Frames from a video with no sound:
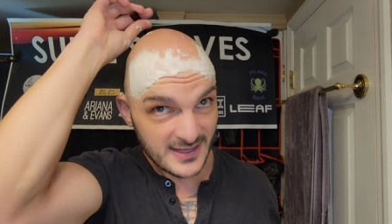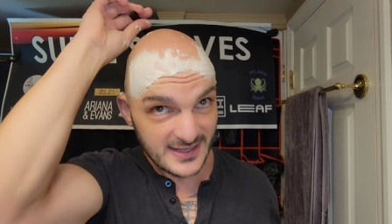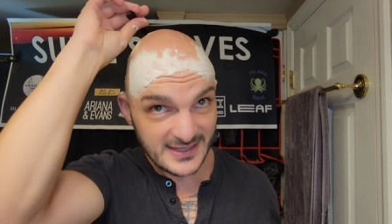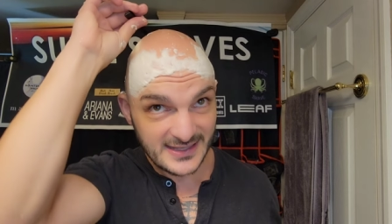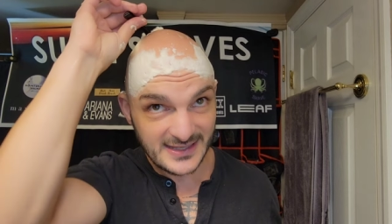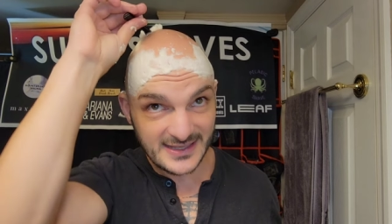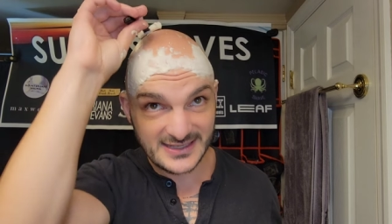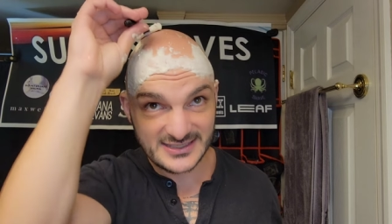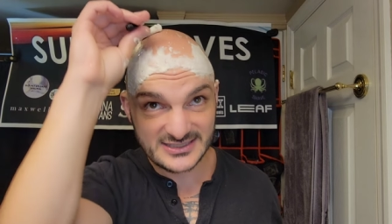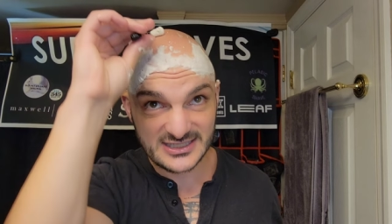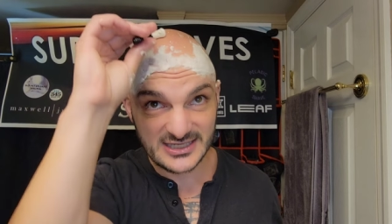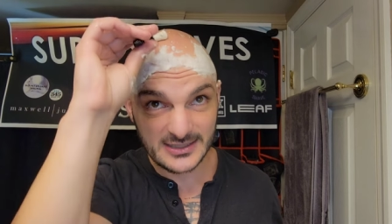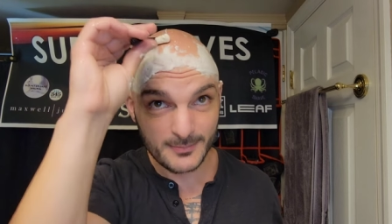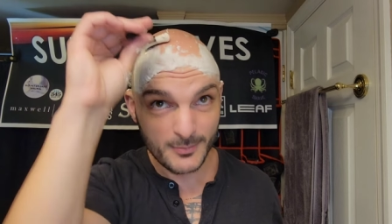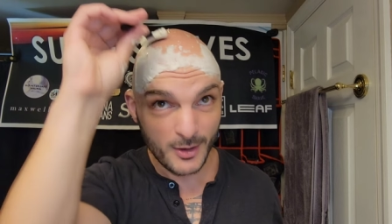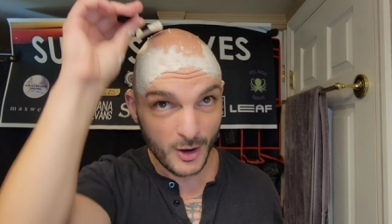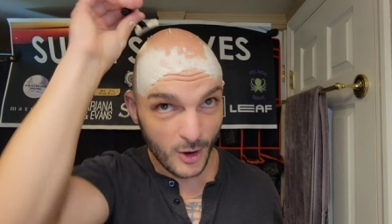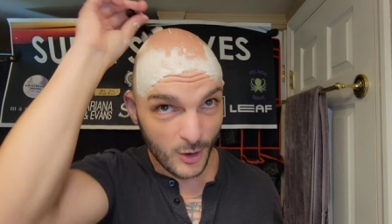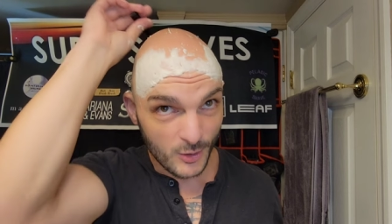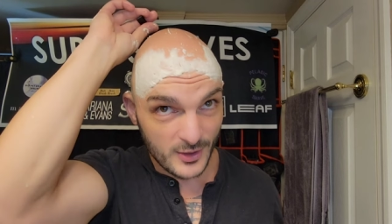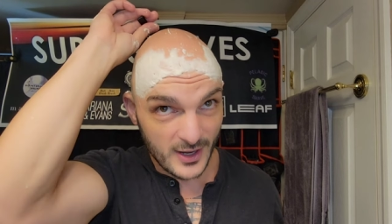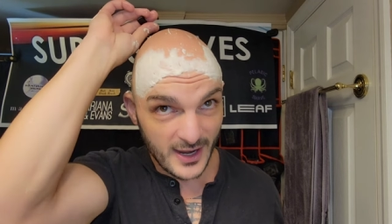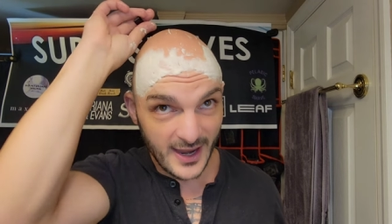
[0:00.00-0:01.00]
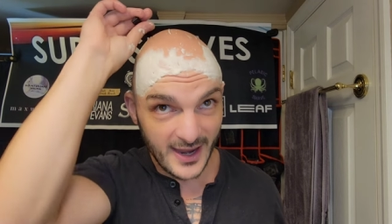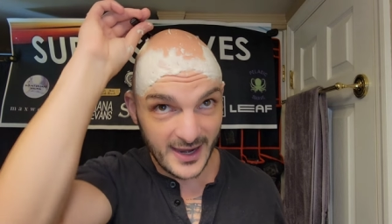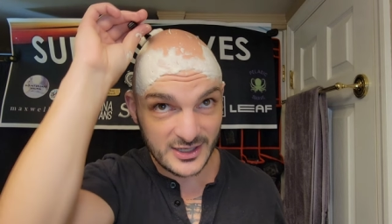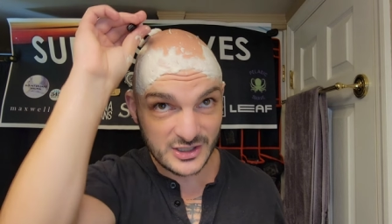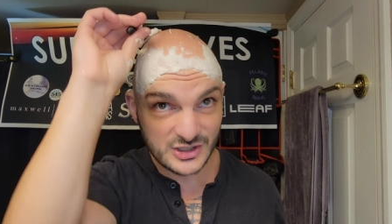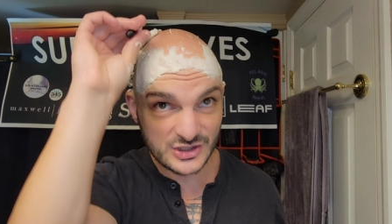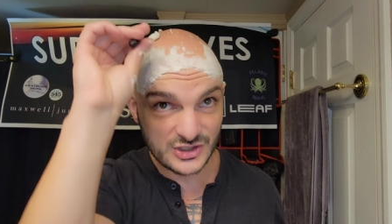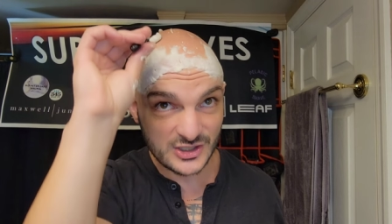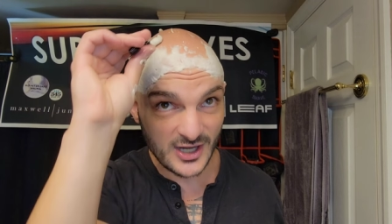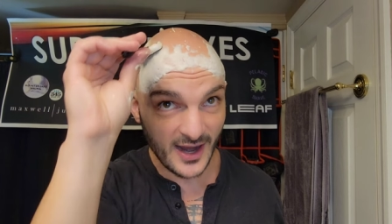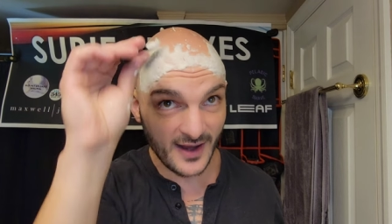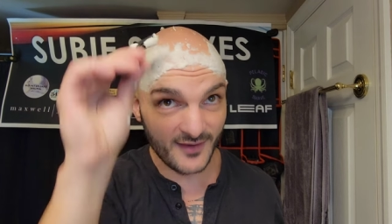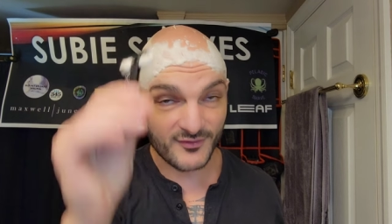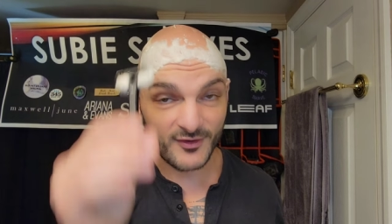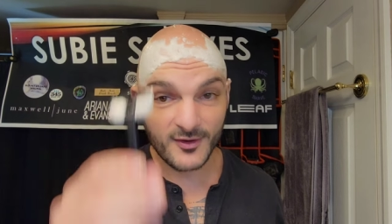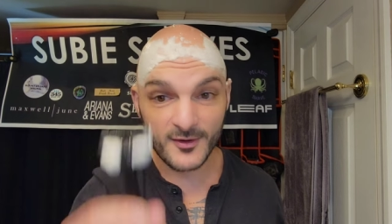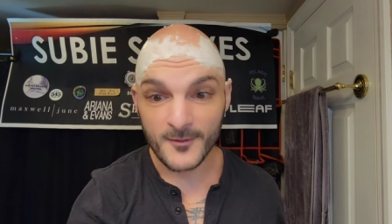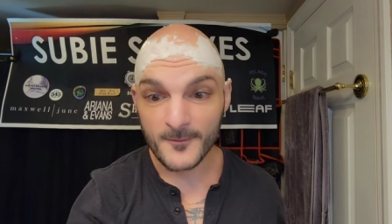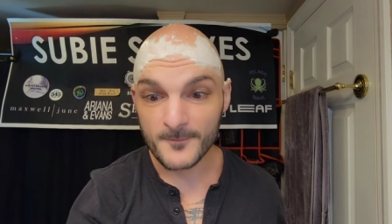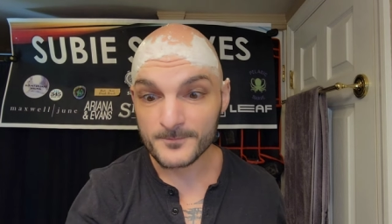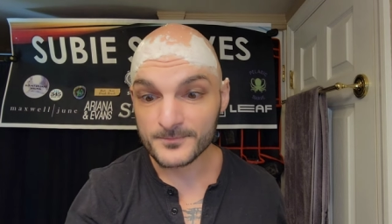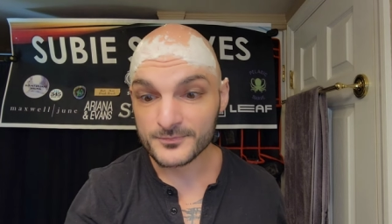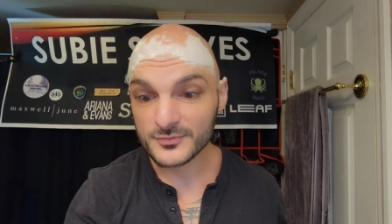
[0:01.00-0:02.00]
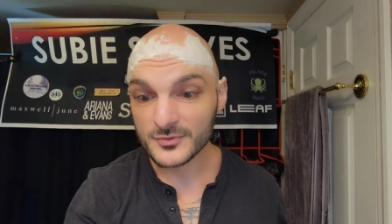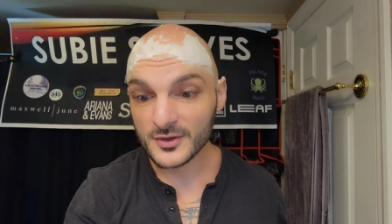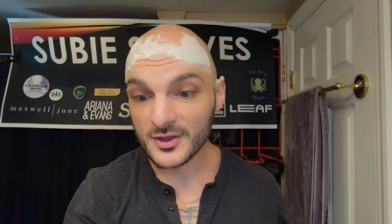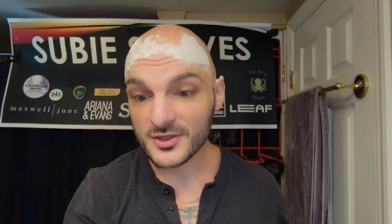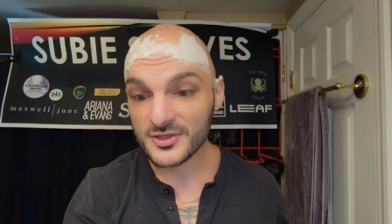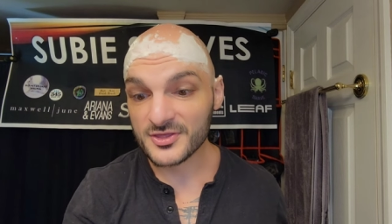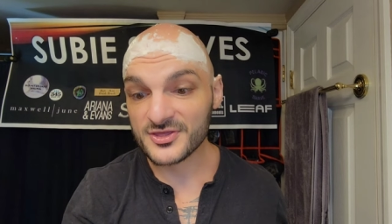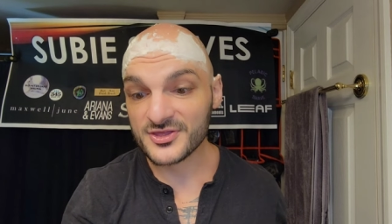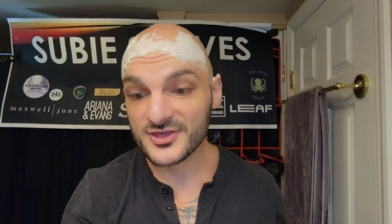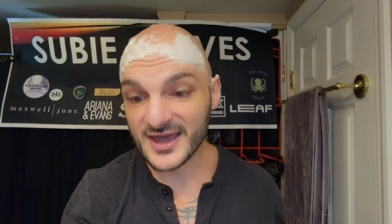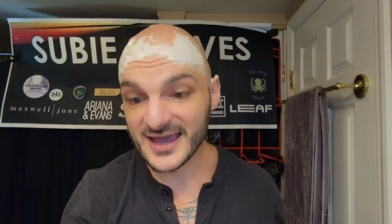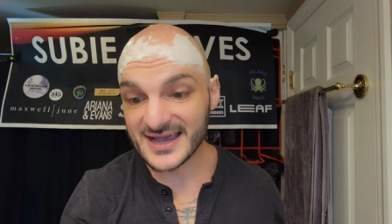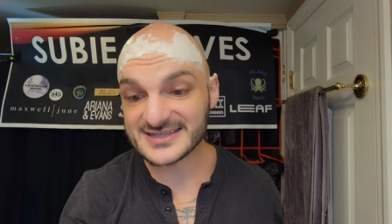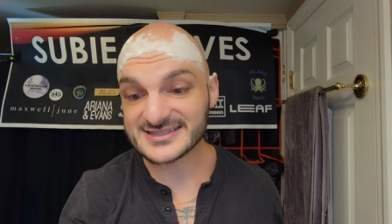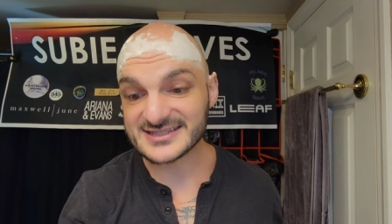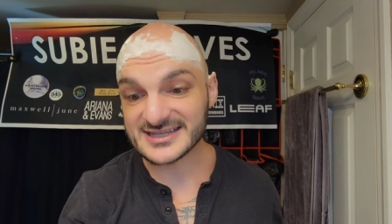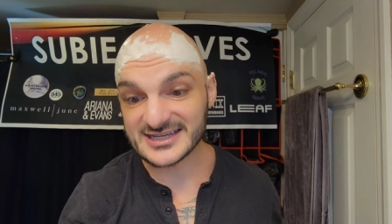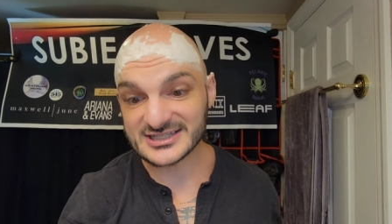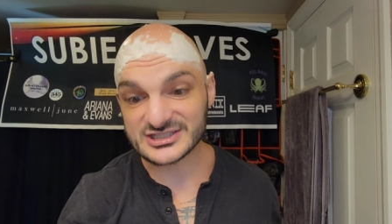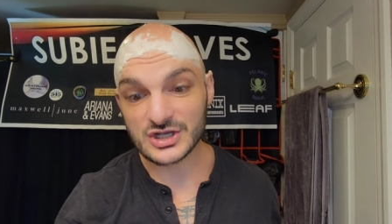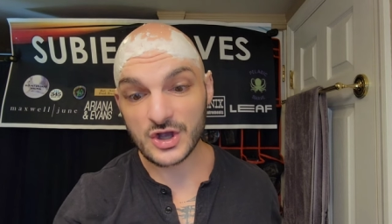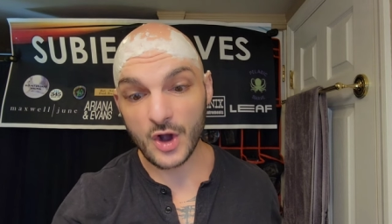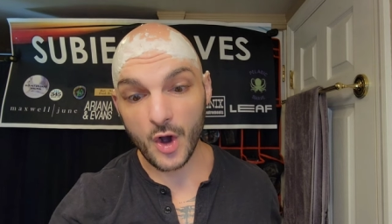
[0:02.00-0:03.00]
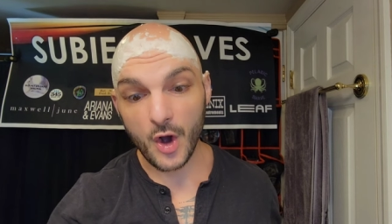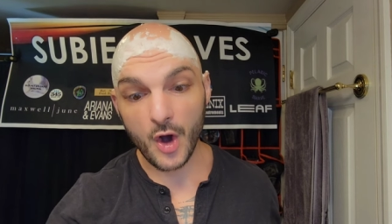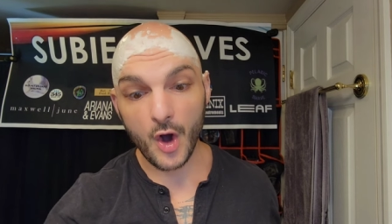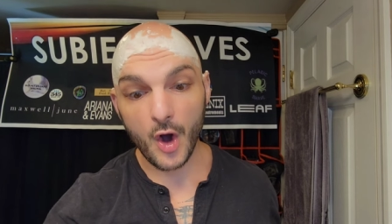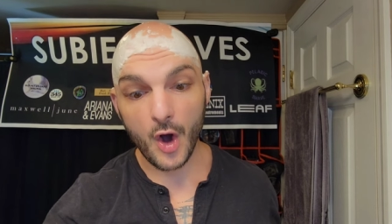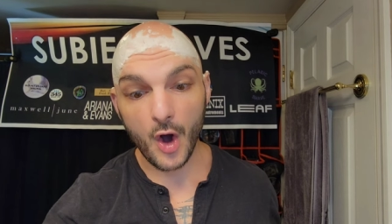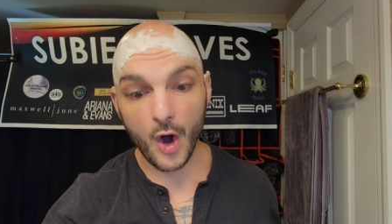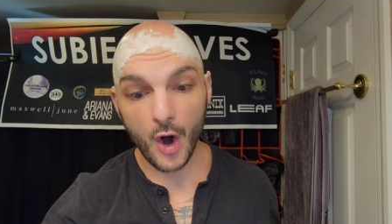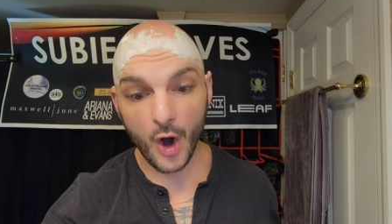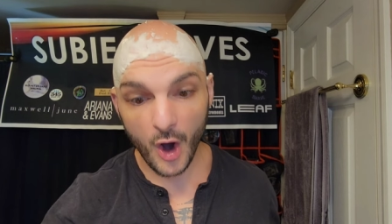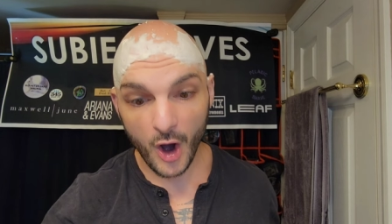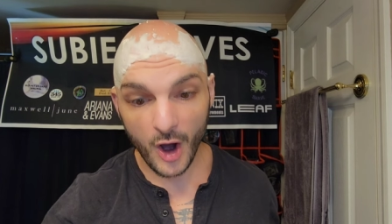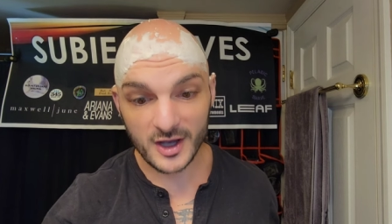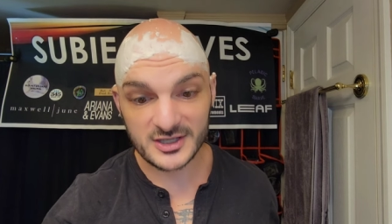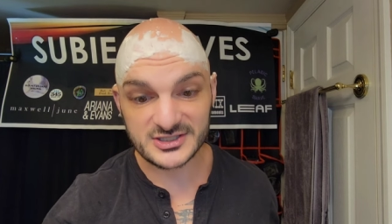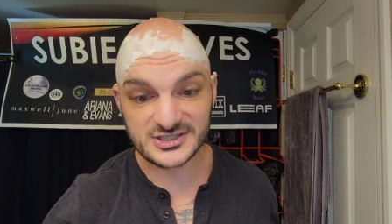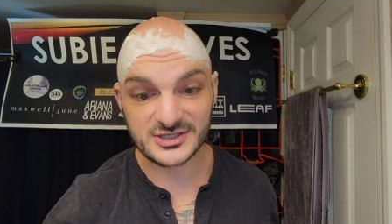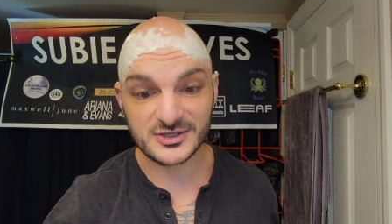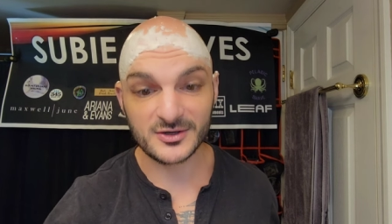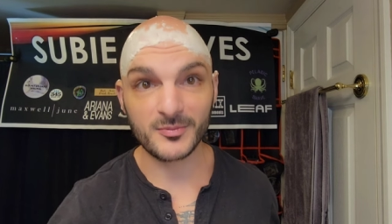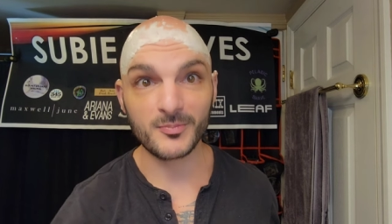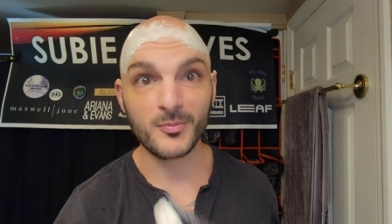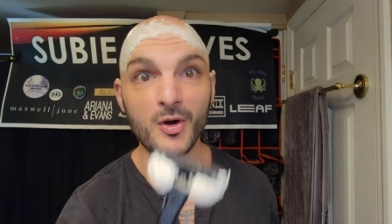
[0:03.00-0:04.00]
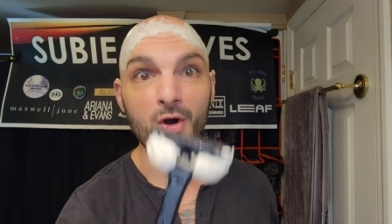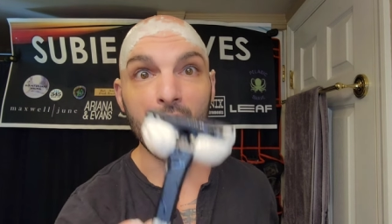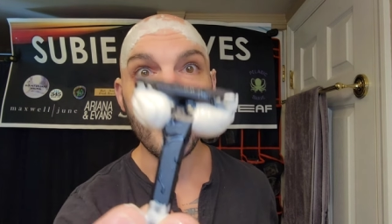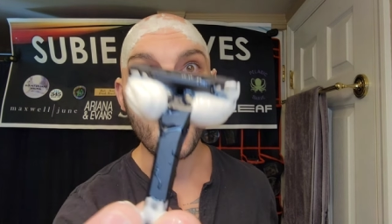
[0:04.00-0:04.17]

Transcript: easy mode head shave. This is awesome.